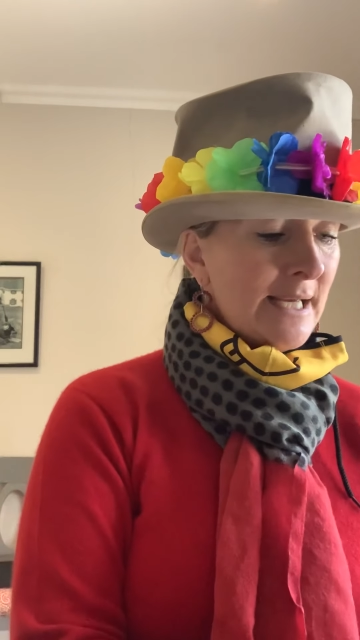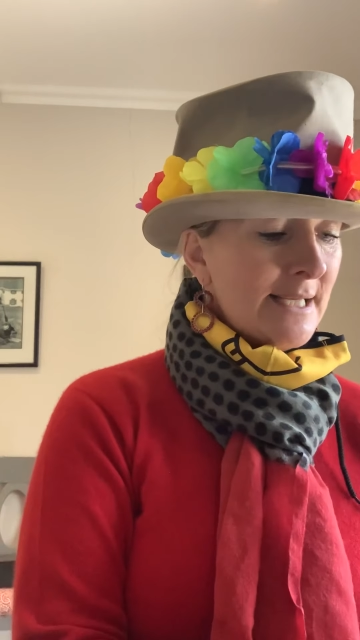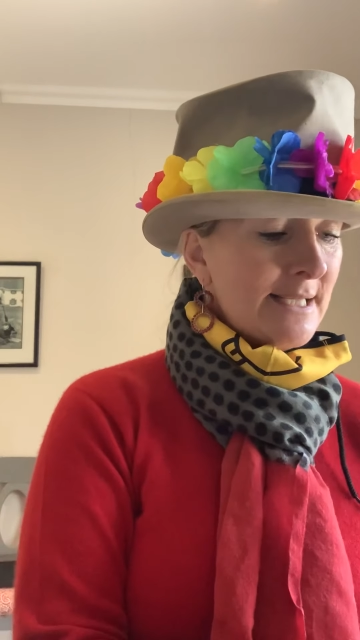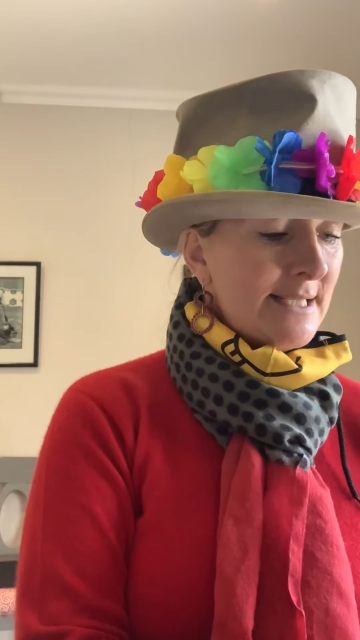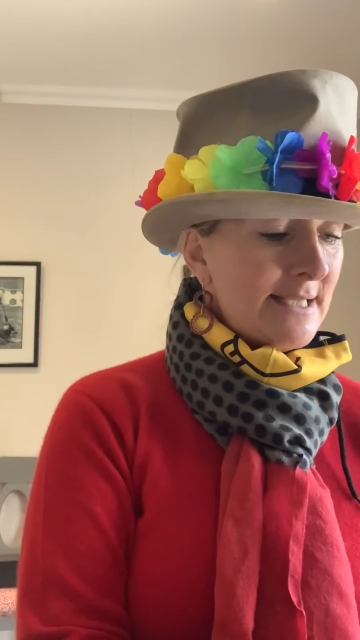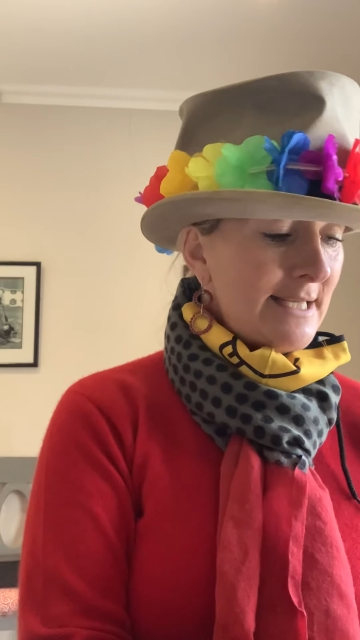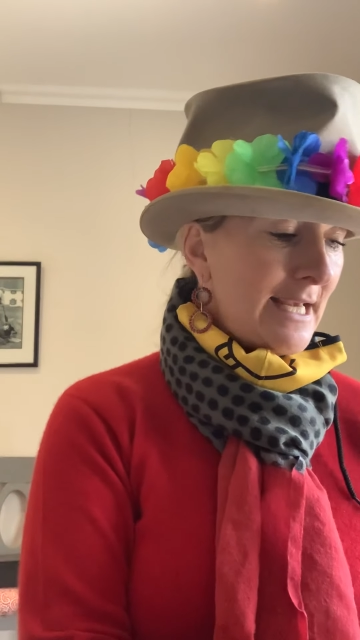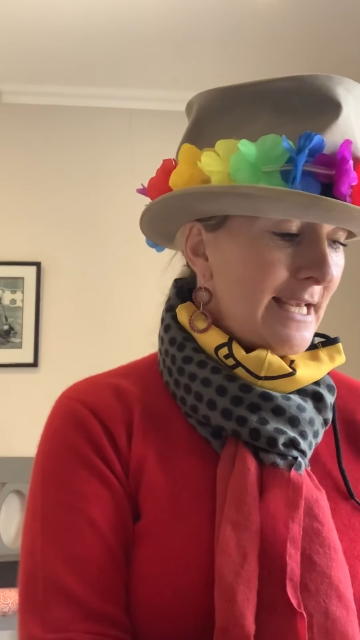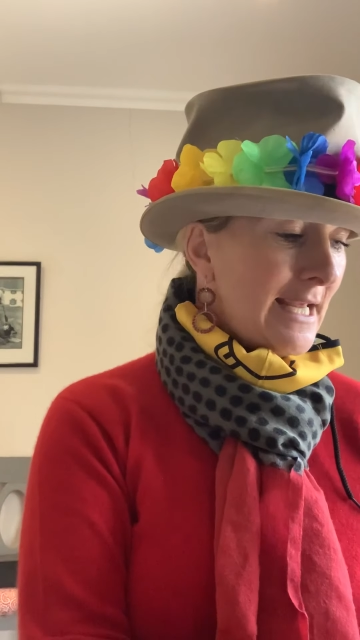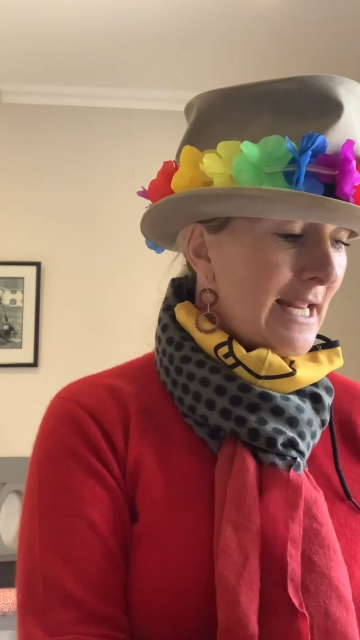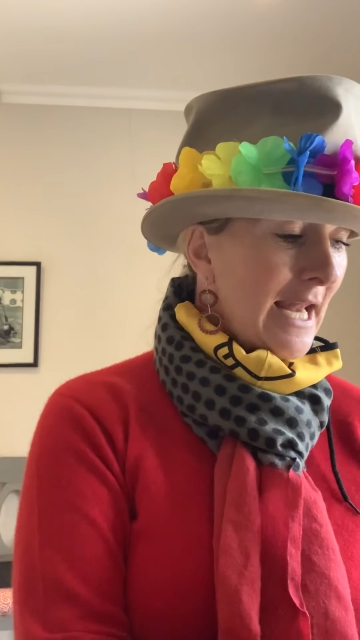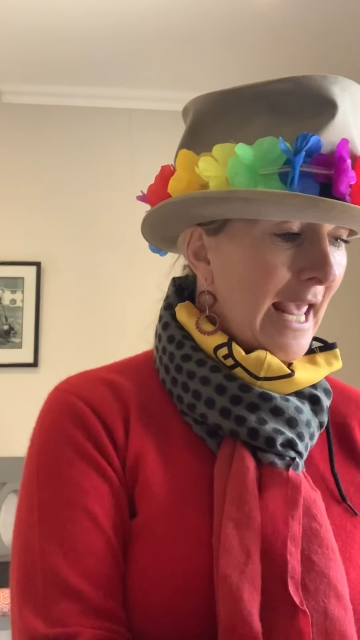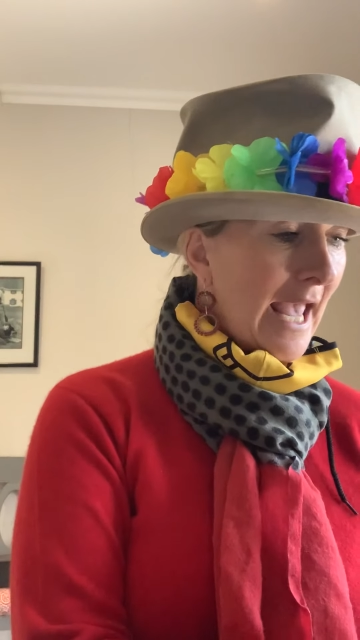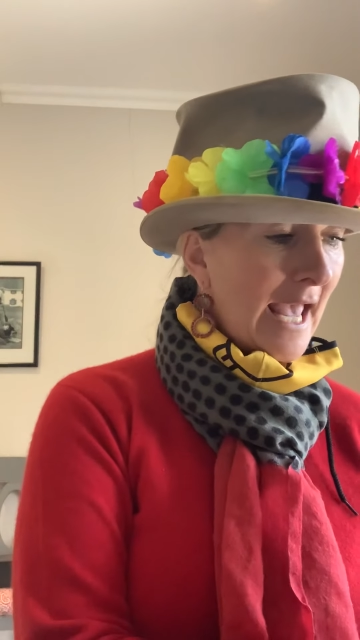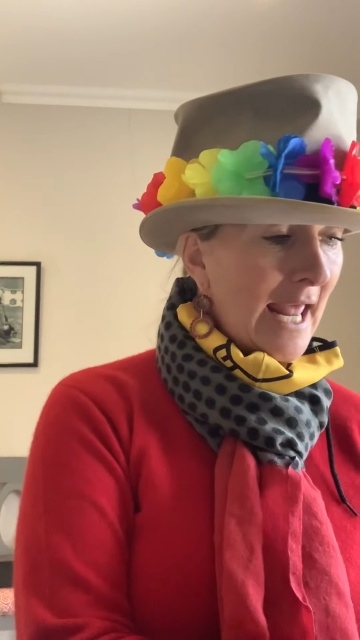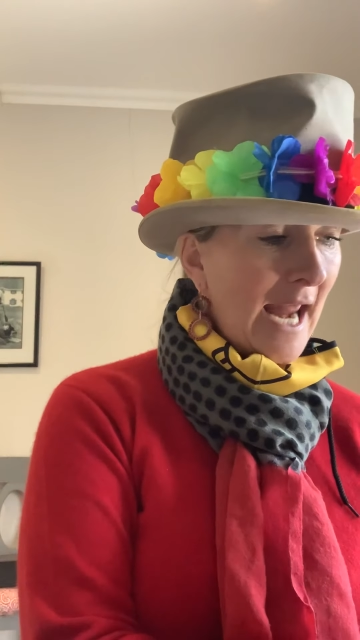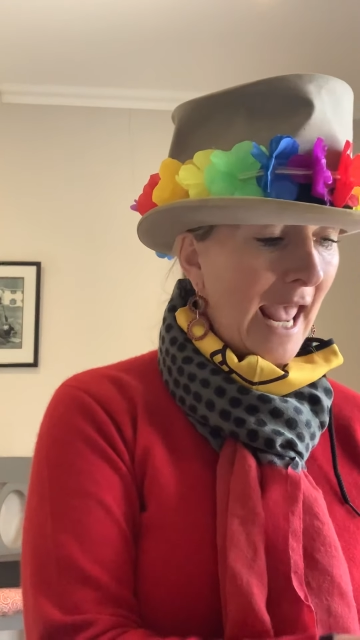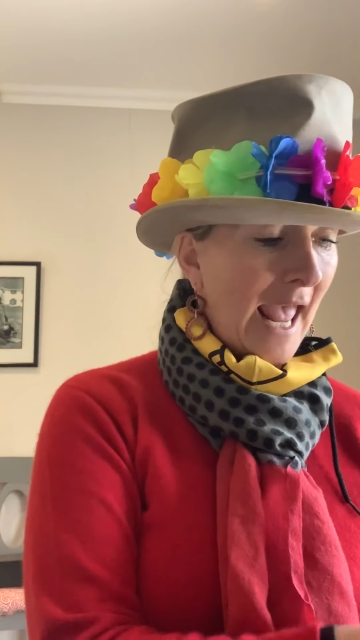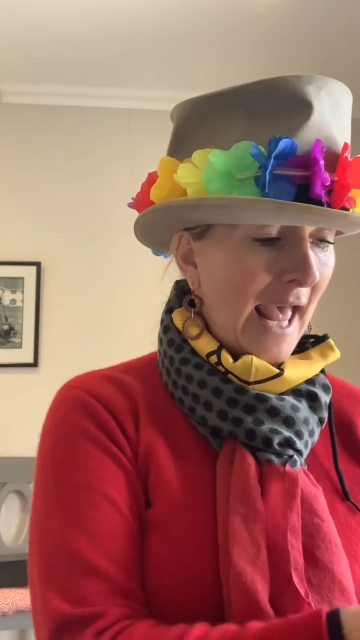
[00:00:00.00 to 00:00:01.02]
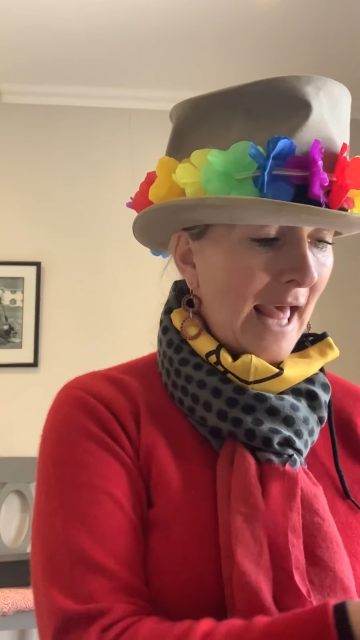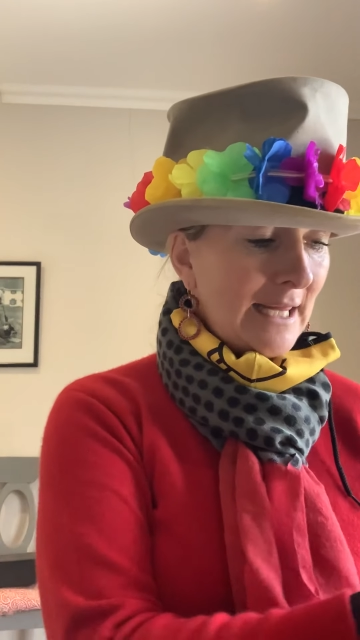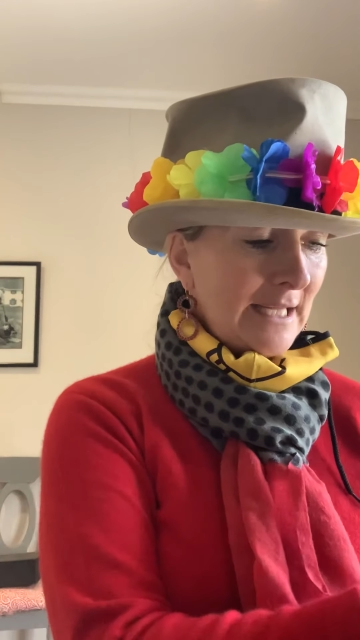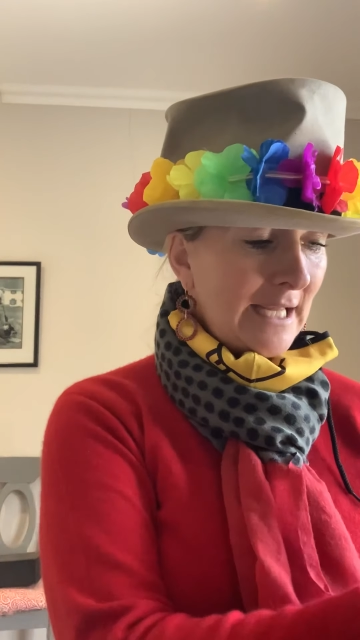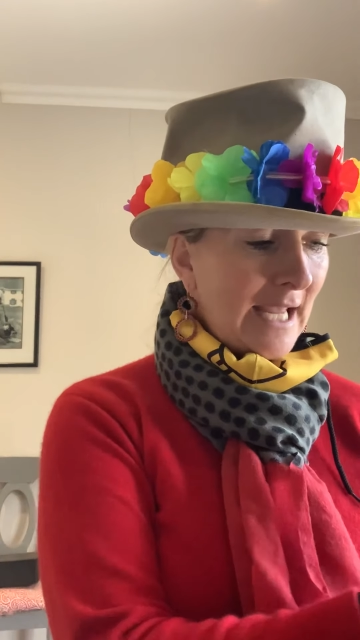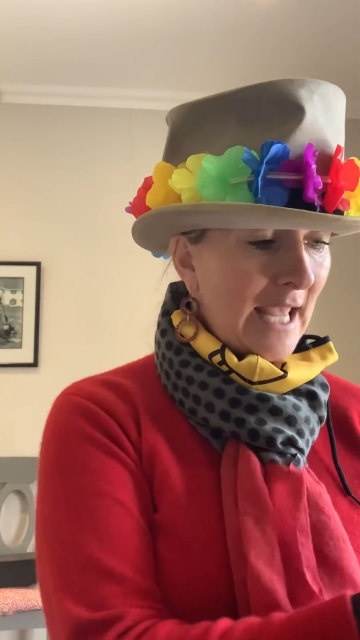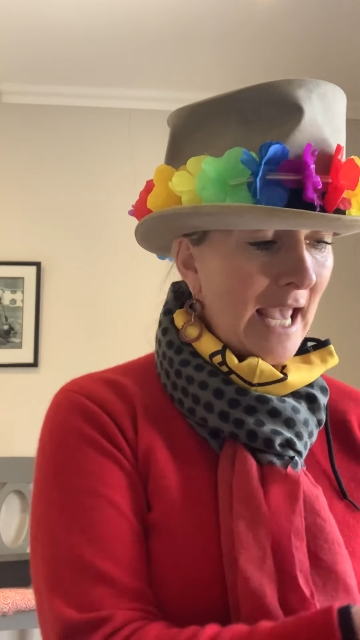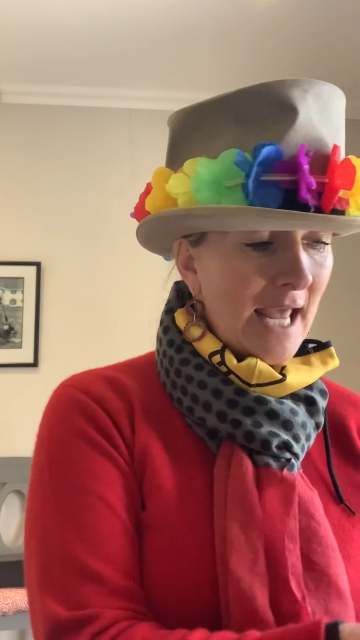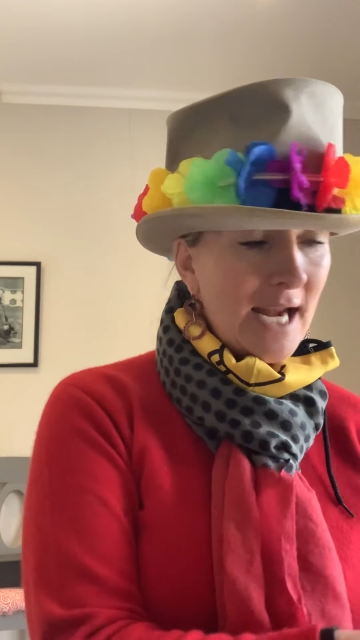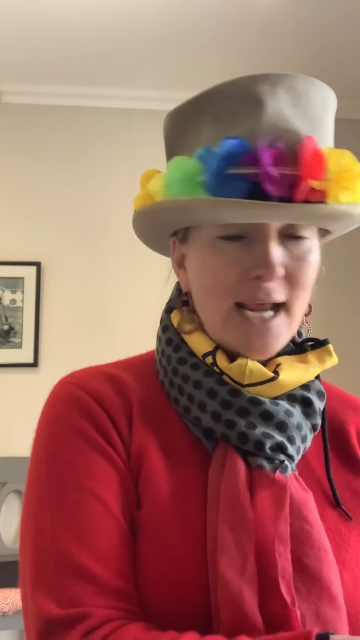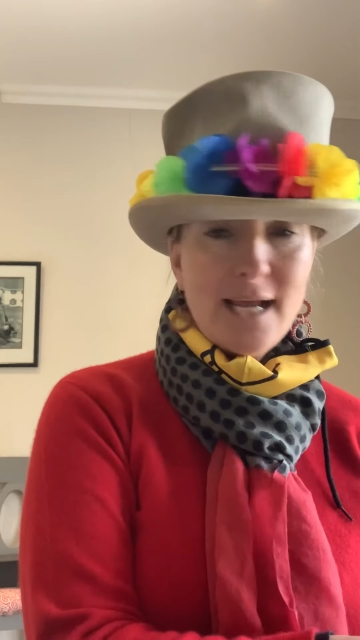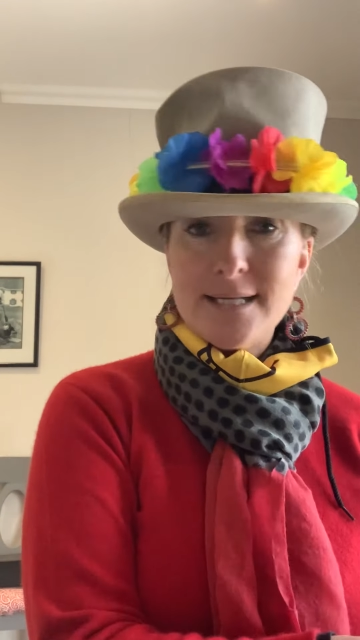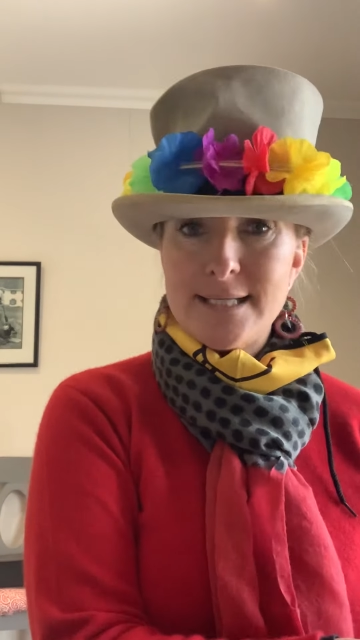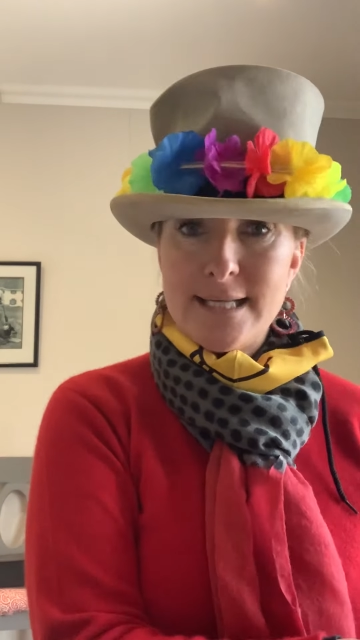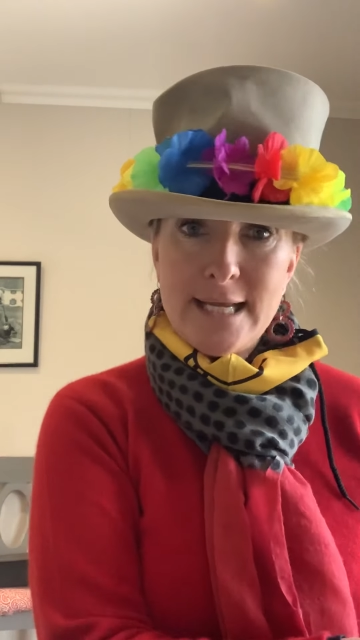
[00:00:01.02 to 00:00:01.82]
See you later, alligator.